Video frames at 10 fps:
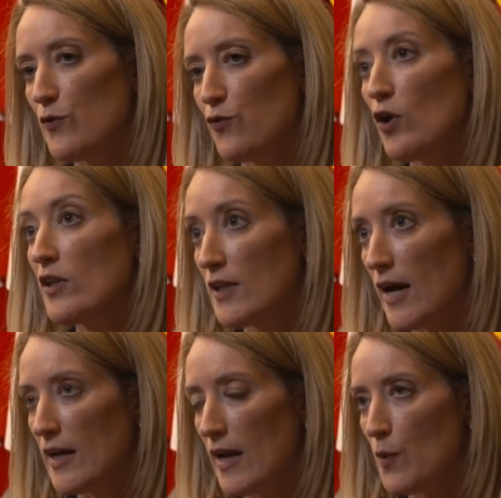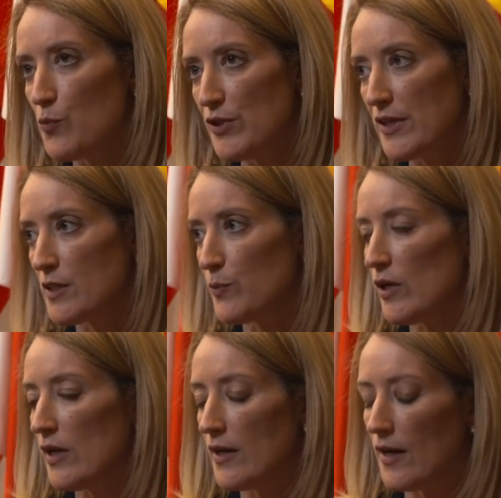volatile and
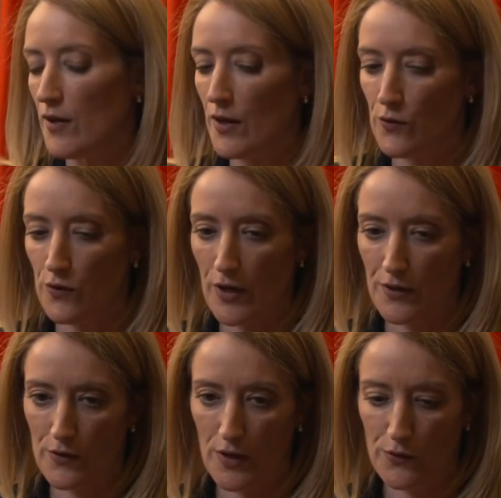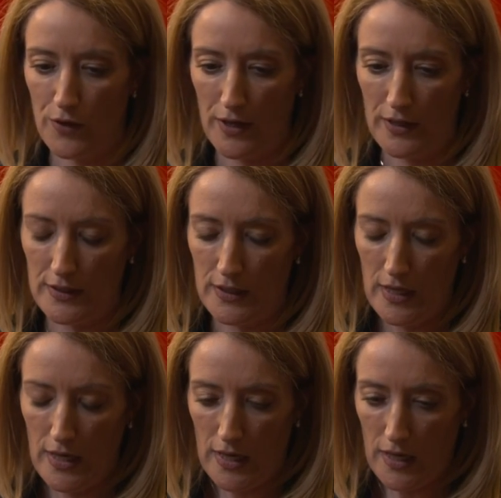unpredictable and violent
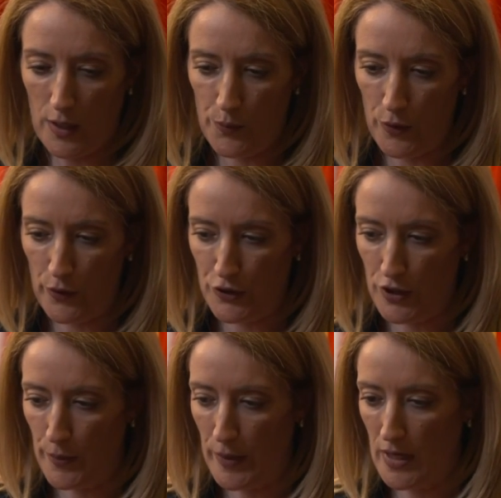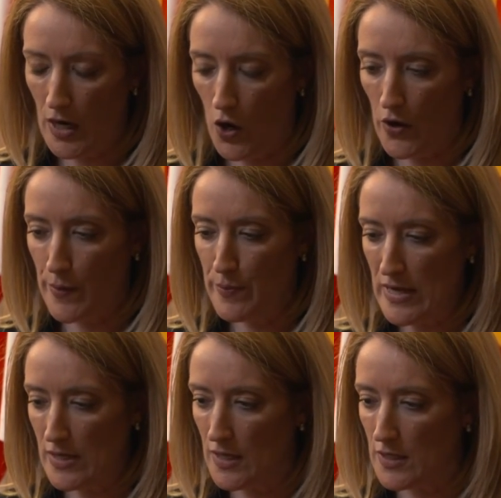regime in our
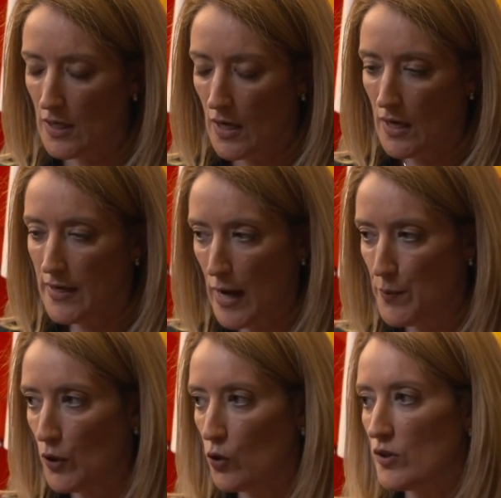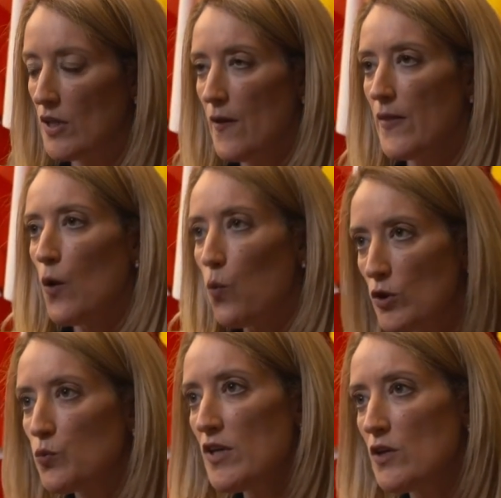immediate neighborhood. Now,
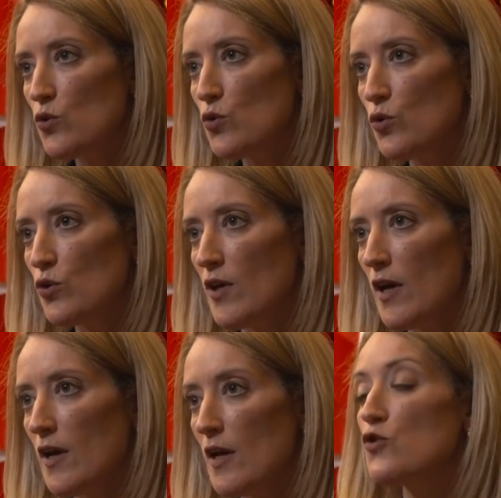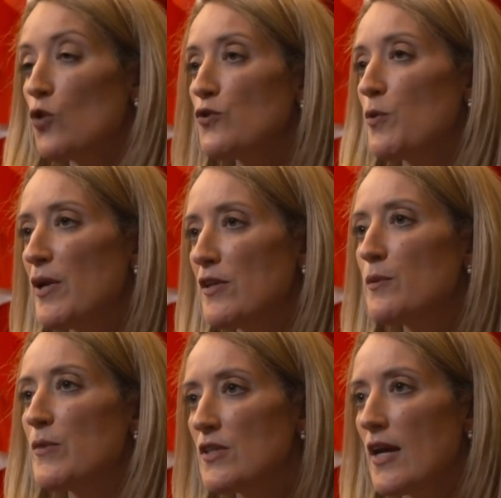what we need to do today is not repeat
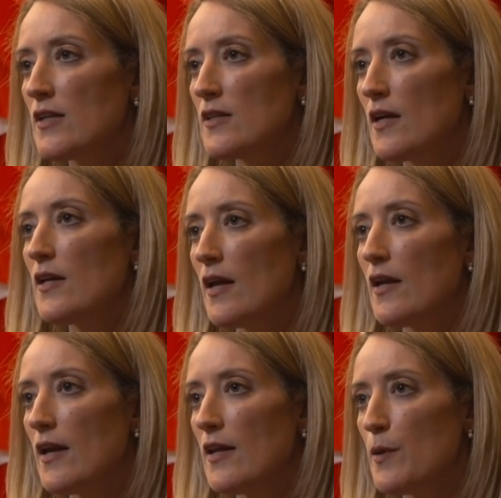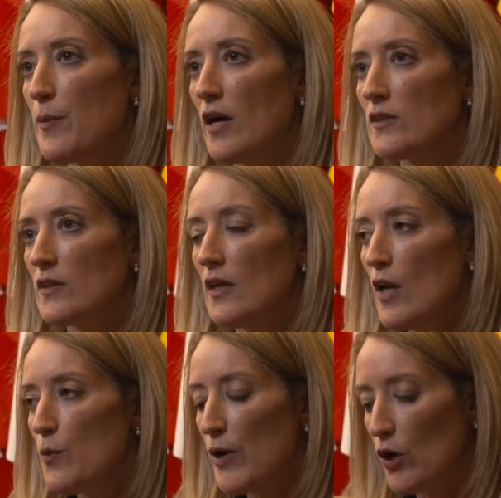the mistakes in the past,
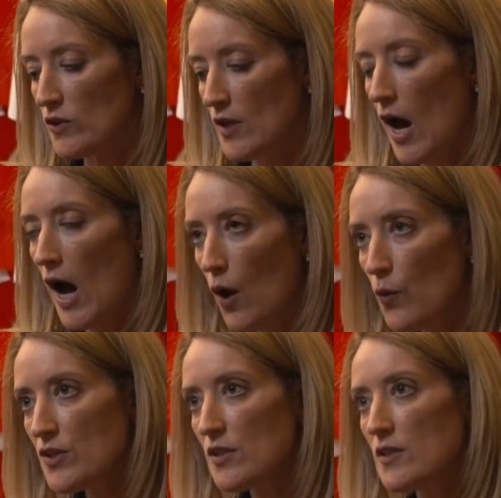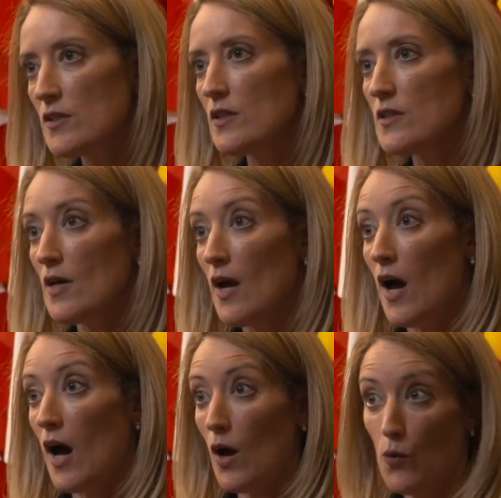because our citizens,
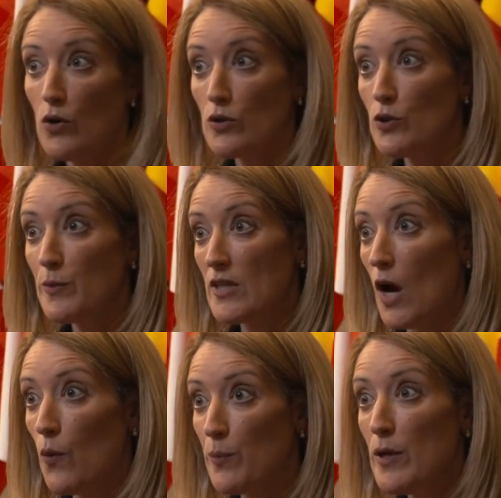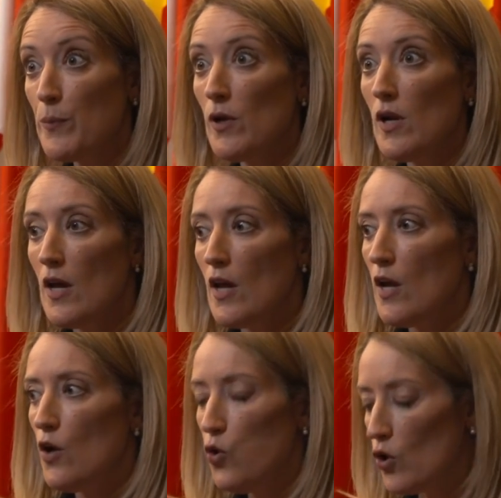our consumers, our people,
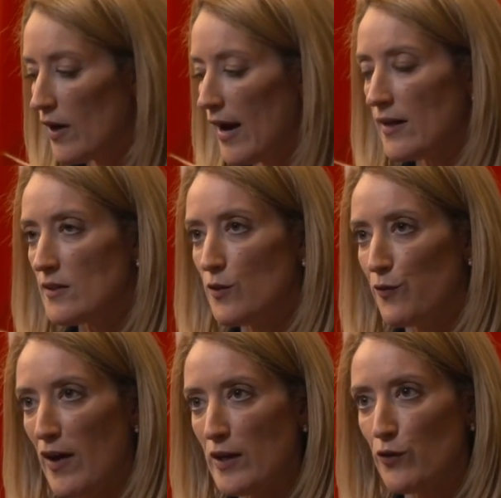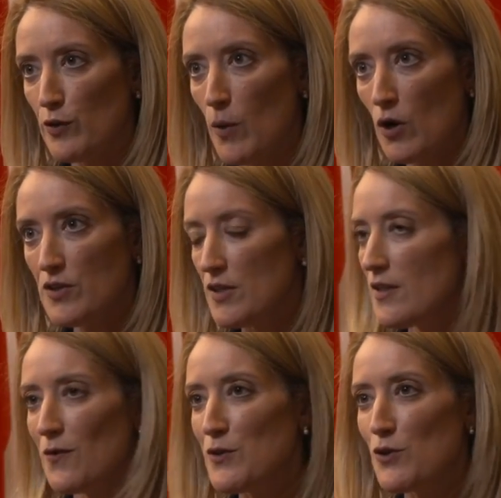look at the fight for democracy.
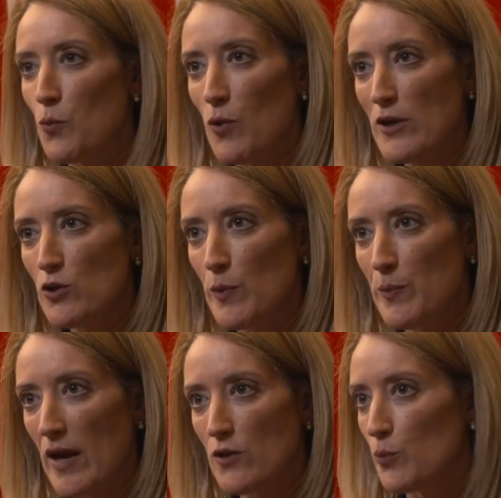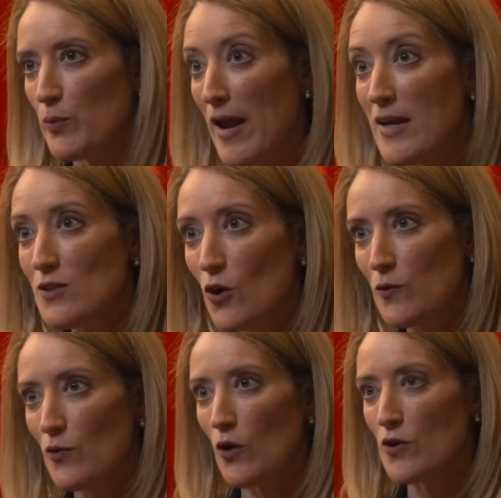There is no price to be place
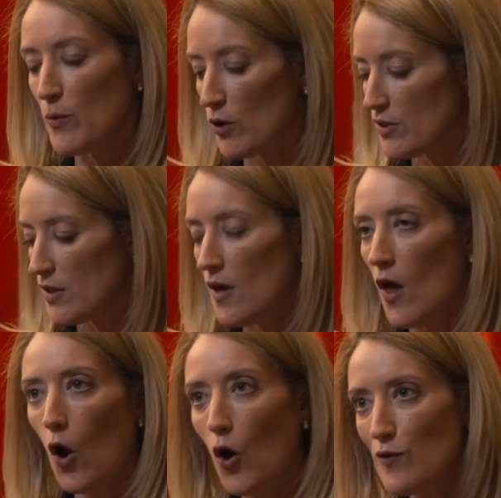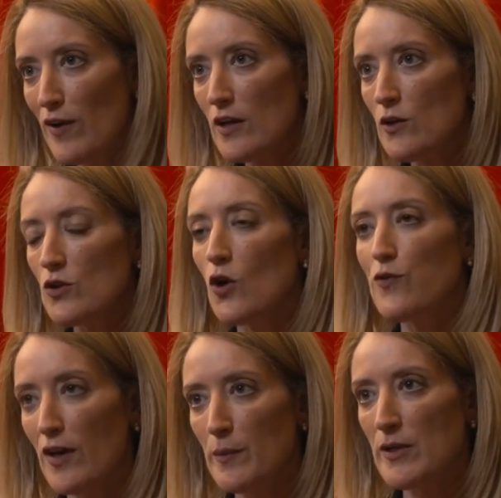on democracy, on values, on
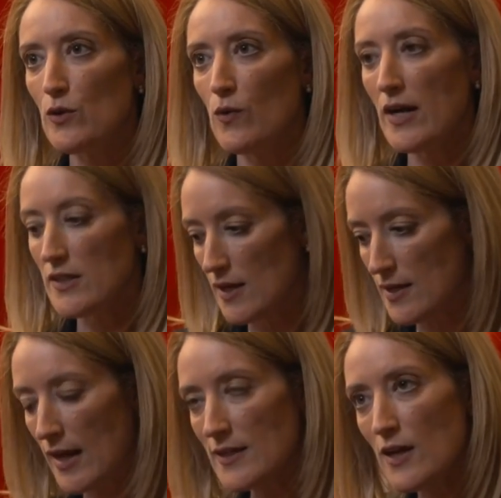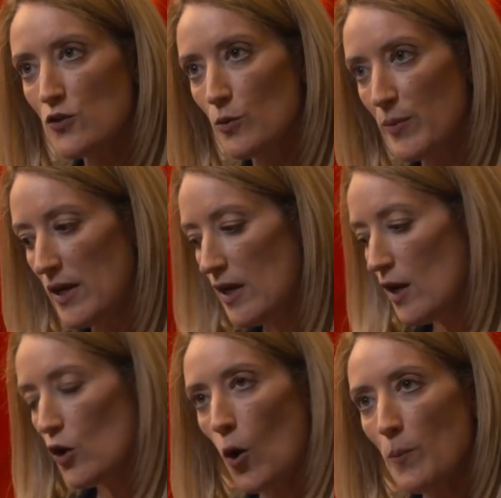fundamental rights. That has to be
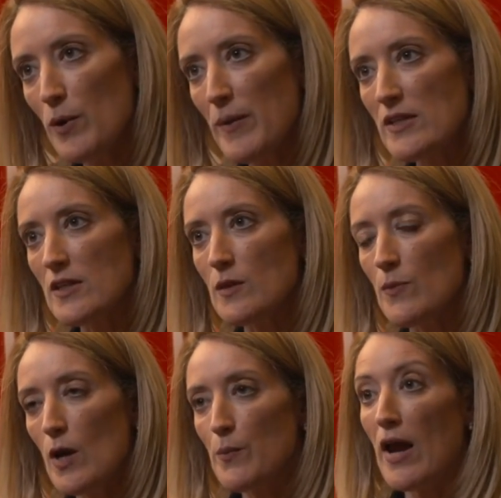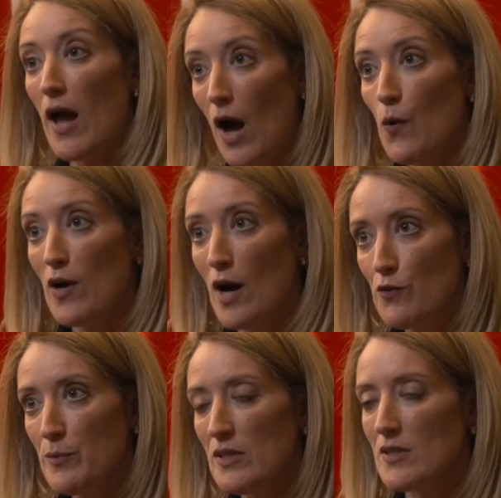complemented by our
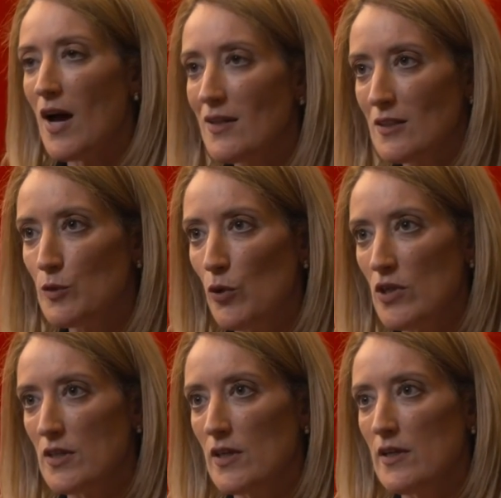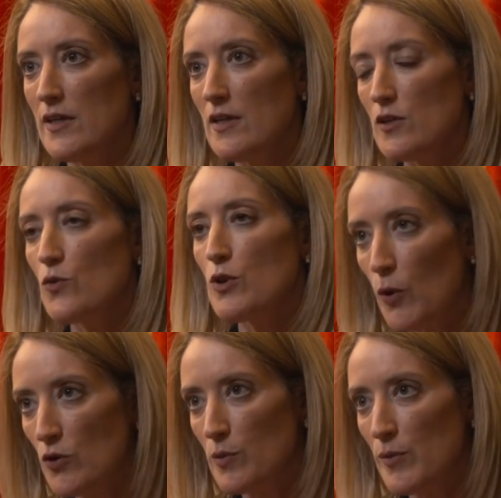governments, us as political leaders,
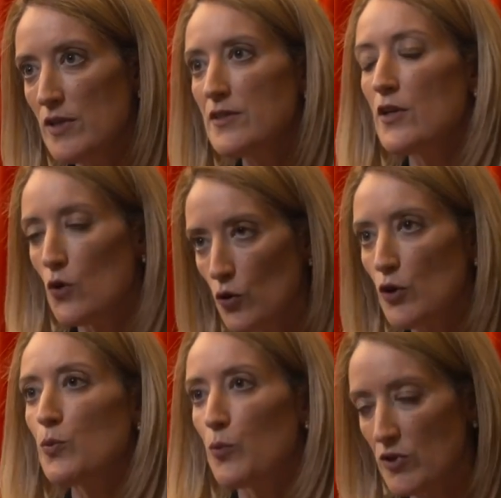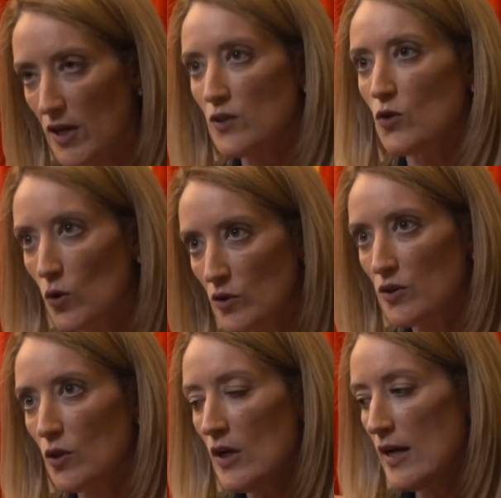responsibility in order to protect
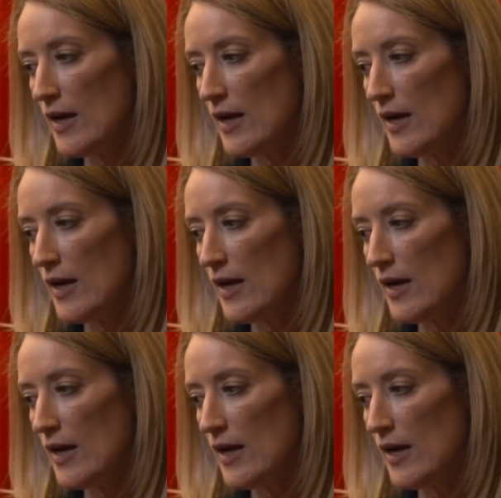also